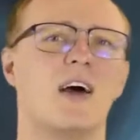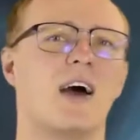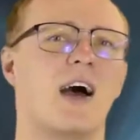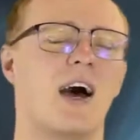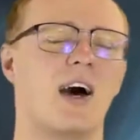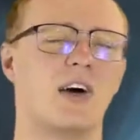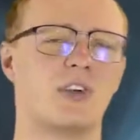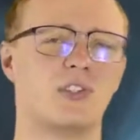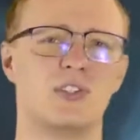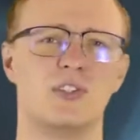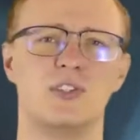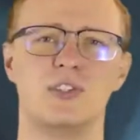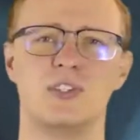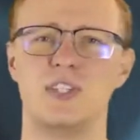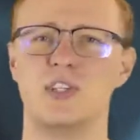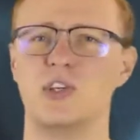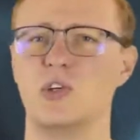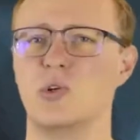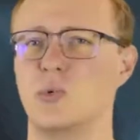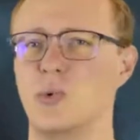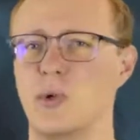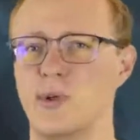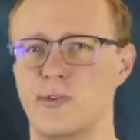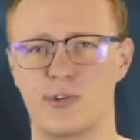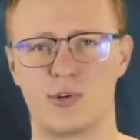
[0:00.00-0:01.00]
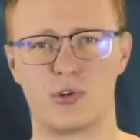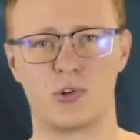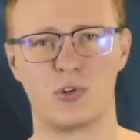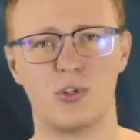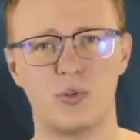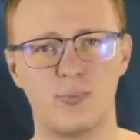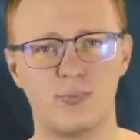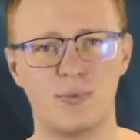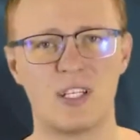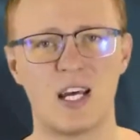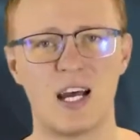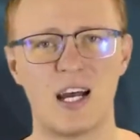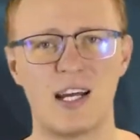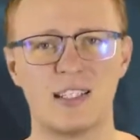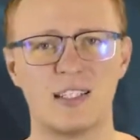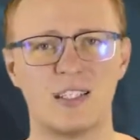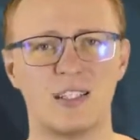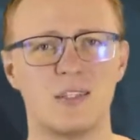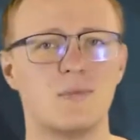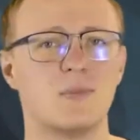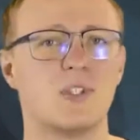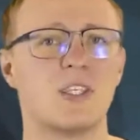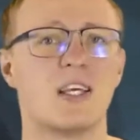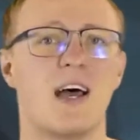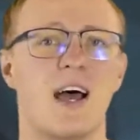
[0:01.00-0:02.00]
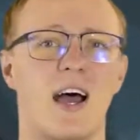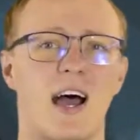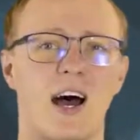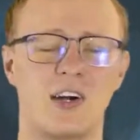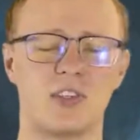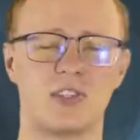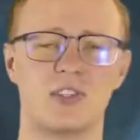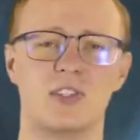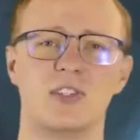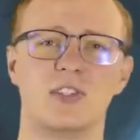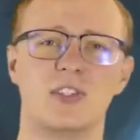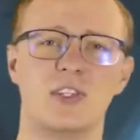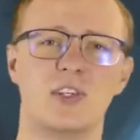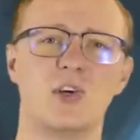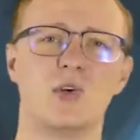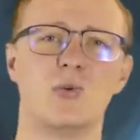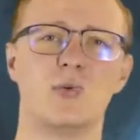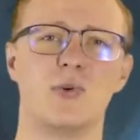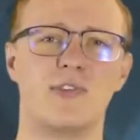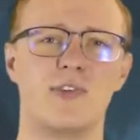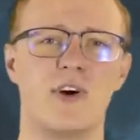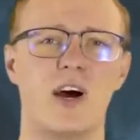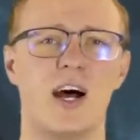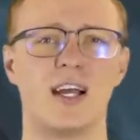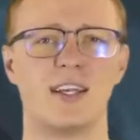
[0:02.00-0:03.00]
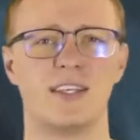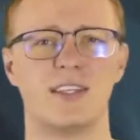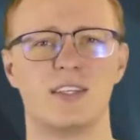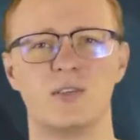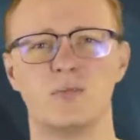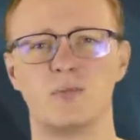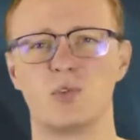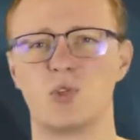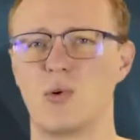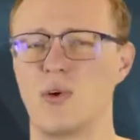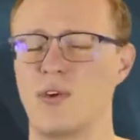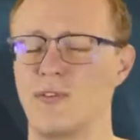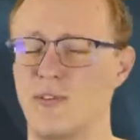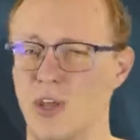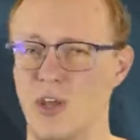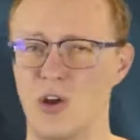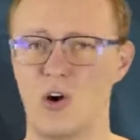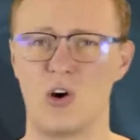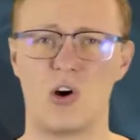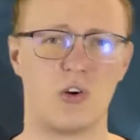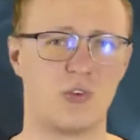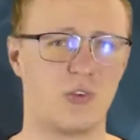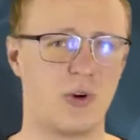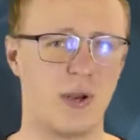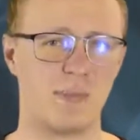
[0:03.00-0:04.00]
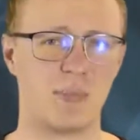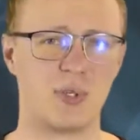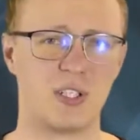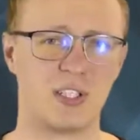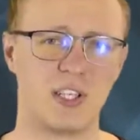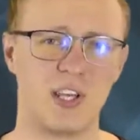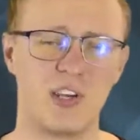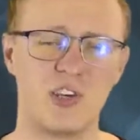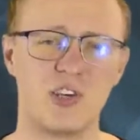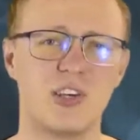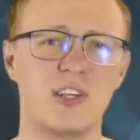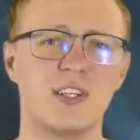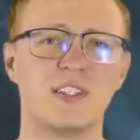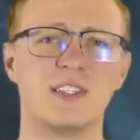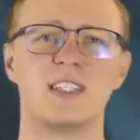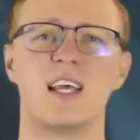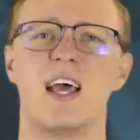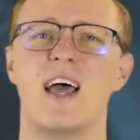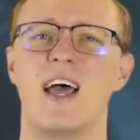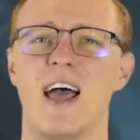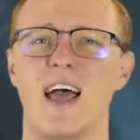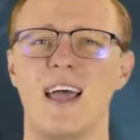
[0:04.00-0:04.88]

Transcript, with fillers: how to deal with grouped items, how to deal with items where there are repetitions,